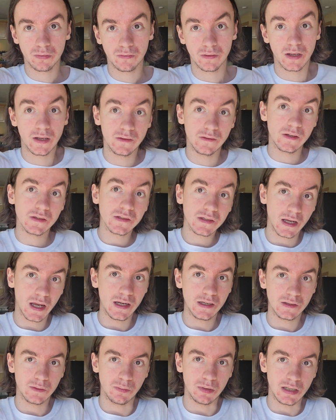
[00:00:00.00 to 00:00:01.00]
in this
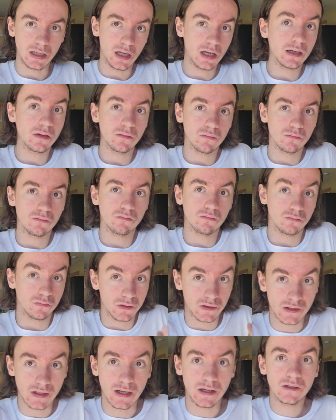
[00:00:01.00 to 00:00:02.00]
case being
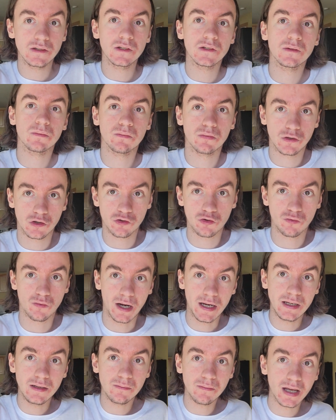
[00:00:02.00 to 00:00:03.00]
cis,
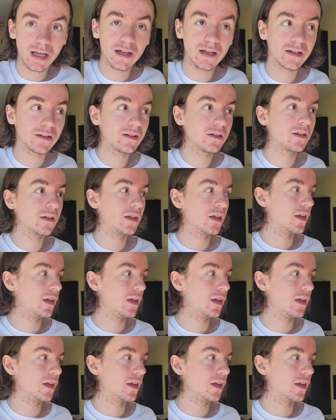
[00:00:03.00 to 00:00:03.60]
straight men,